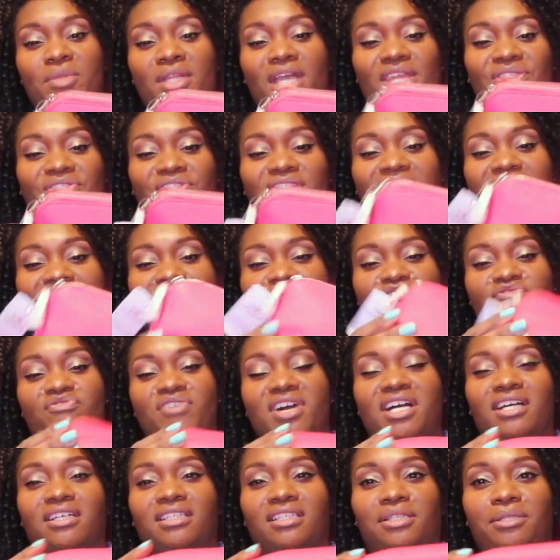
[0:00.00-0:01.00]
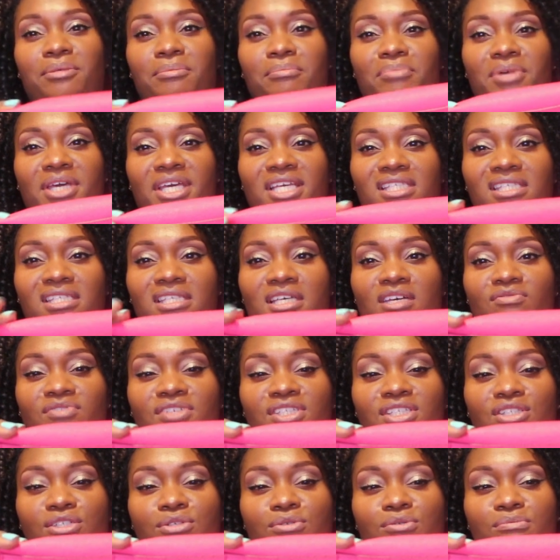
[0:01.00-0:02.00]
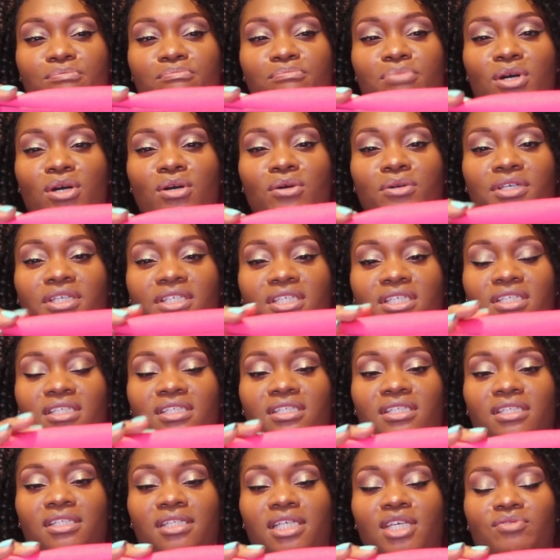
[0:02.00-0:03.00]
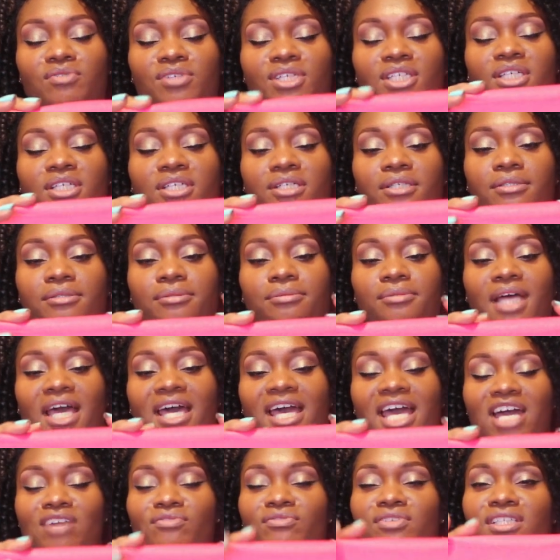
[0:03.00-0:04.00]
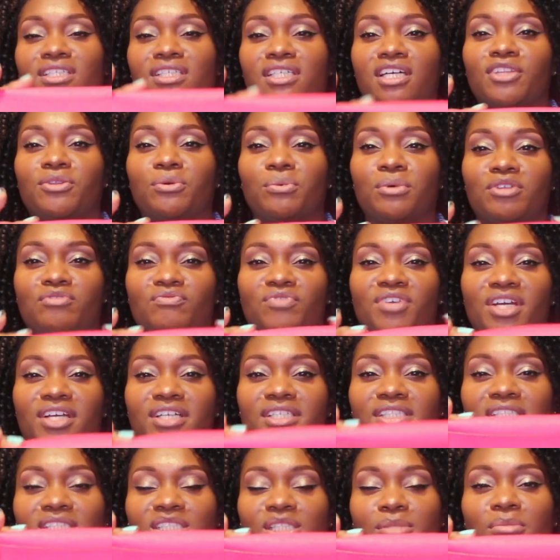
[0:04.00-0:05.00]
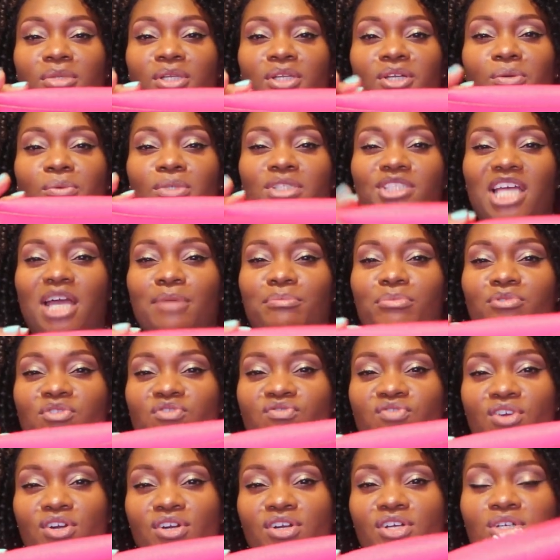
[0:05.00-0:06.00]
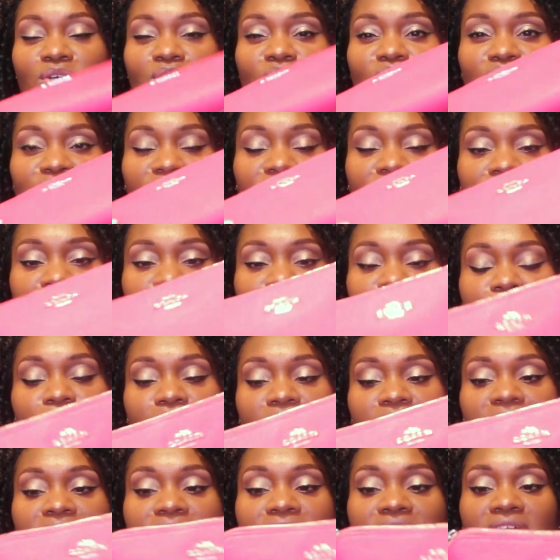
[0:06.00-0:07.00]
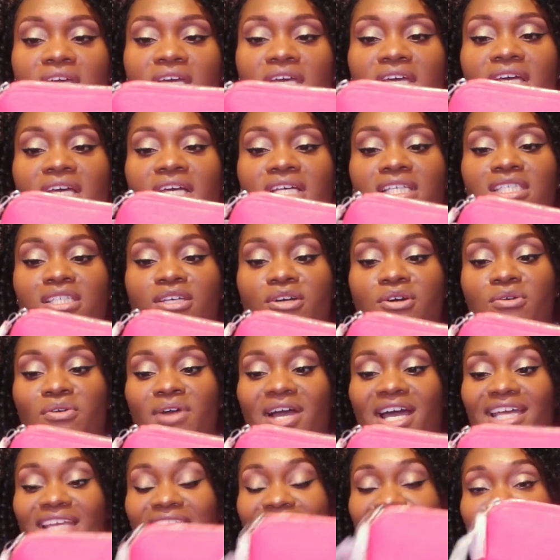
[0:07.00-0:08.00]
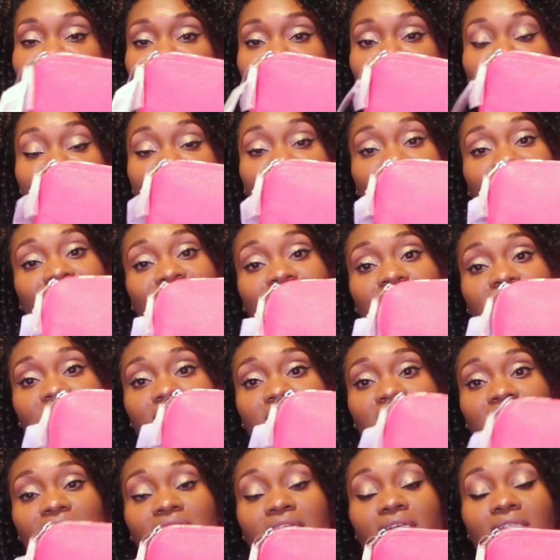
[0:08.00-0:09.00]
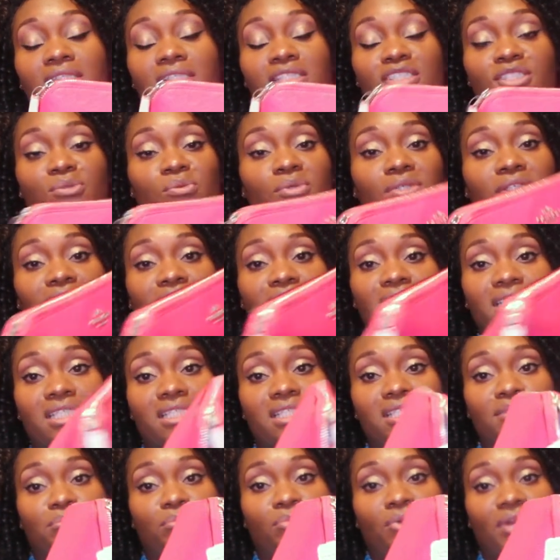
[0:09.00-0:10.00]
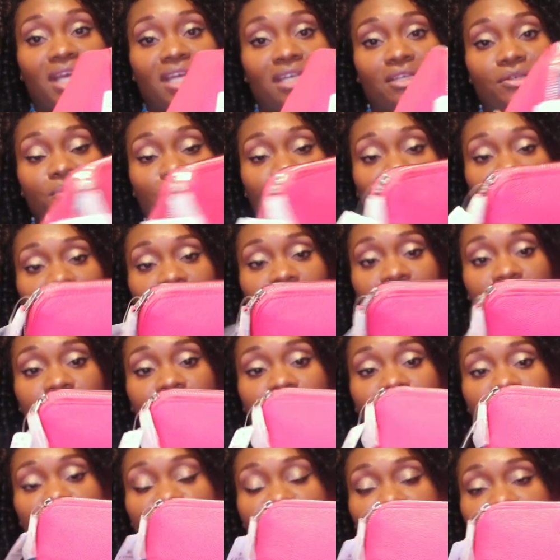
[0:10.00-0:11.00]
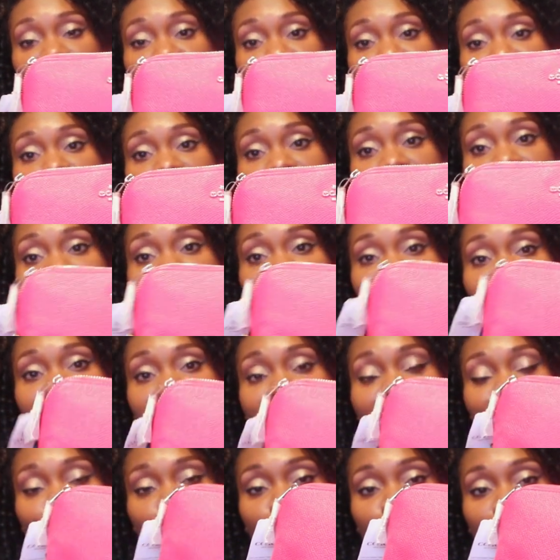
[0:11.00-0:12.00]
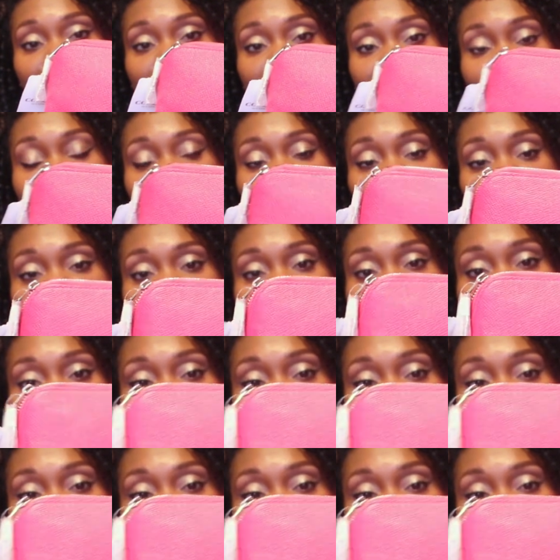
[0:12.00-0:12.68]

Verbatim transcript: I think I found the base of it too bulky, even though I have another one very similar, which I preferred over this one. So I am trying to sell this one. It is in brand new condition if anyone is interested.